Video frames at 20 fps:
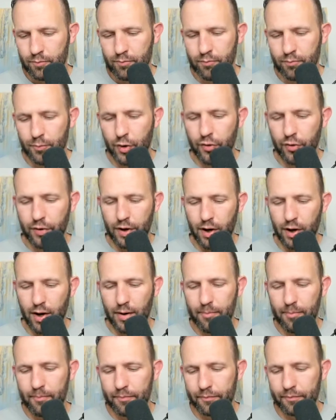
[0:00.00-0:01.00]
moving
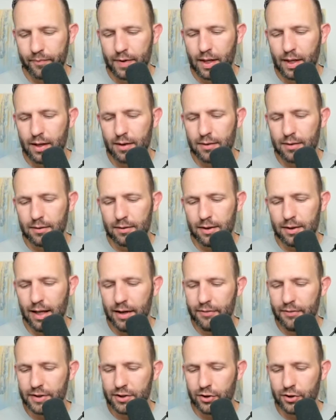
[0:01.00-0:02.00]
on.
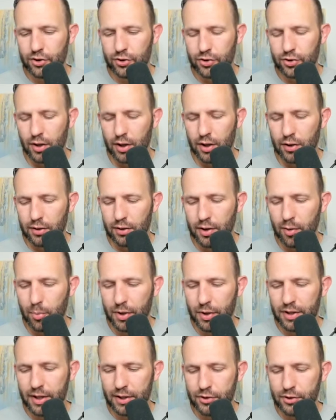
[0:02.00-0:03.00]
Life is a struggle and the
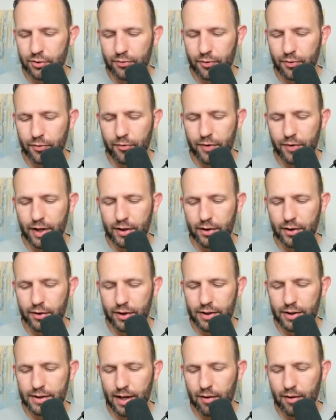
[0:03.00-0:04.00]
potential for failure
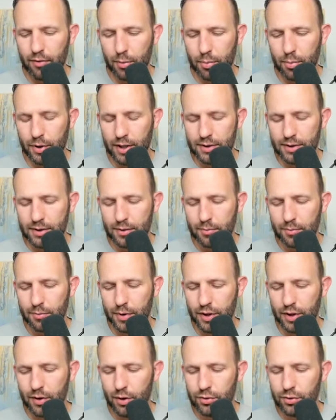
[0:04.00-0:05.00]
is ever present,
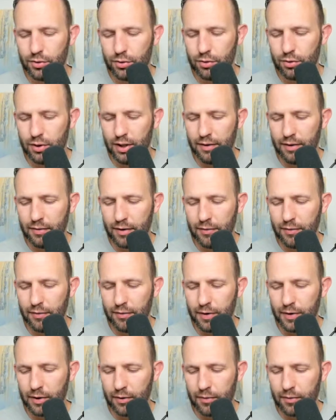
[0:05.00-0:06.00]
but those who live in
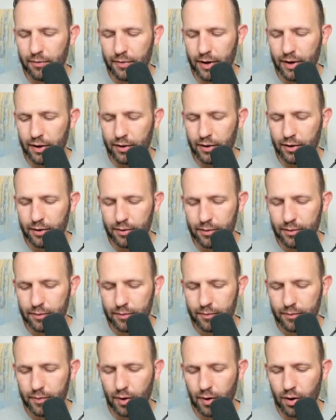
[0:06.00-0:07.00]
fear of failure
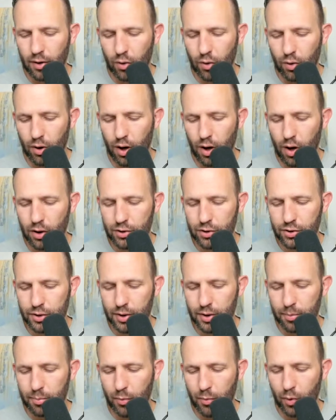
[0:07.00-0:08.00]
or
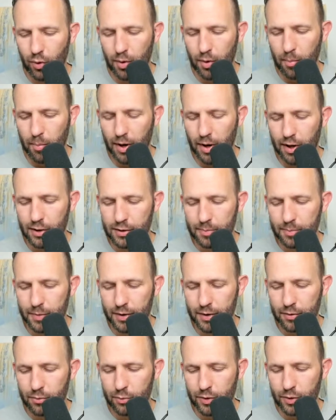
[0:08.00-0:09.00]
hardship or
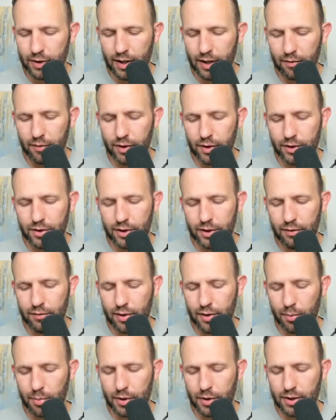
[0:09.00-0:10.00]
embarrassment will never achieve
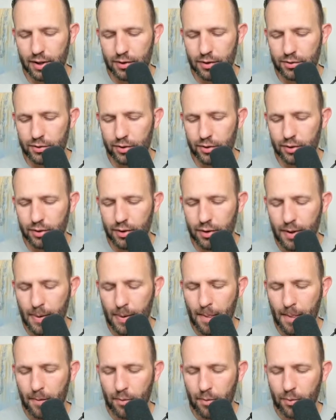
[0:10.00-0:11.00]
their potential.
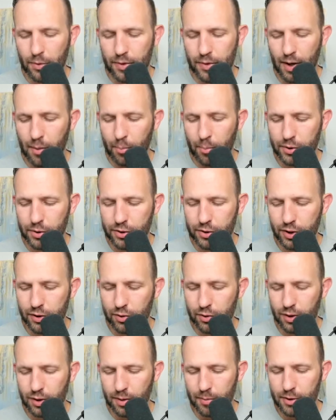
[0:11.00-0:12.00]
Without pushing
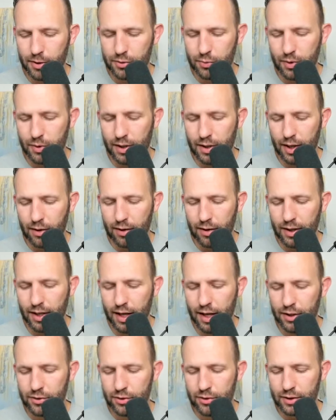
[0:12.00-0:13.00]
your limits, without
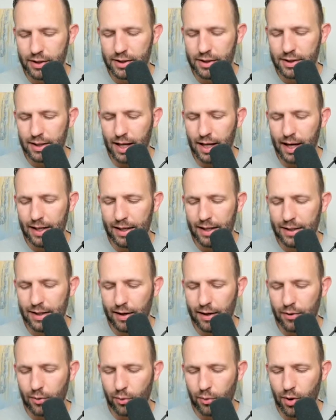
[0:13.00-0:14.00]
occasionally sliding
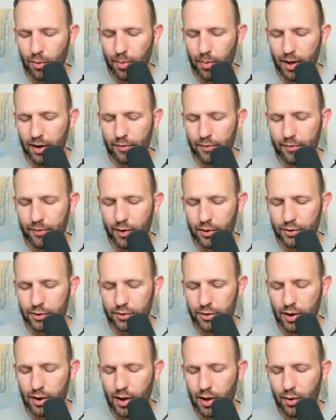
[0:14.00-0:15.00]
down the rope head
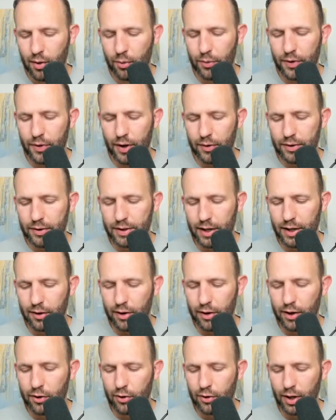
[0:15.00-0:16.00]
first, without
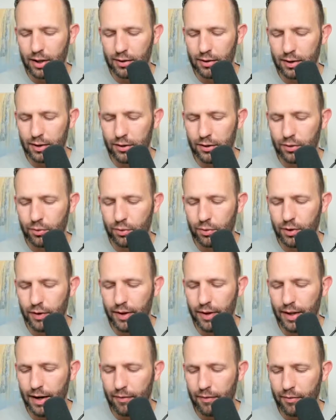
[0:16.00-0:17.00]
daring greatly, you will
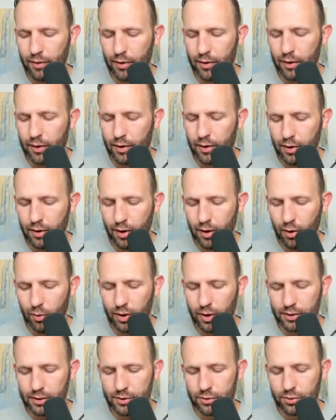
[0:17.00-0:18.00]
never know
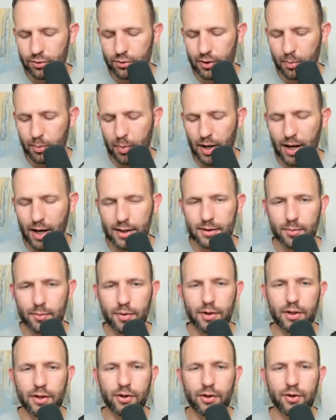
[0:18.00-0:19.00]
what is truly
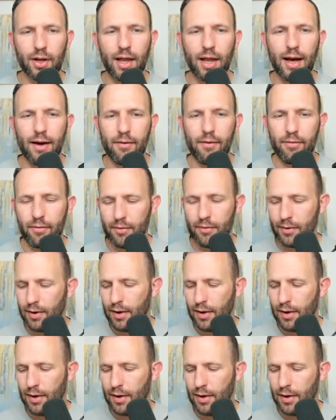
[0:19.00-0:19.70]
possible in your life.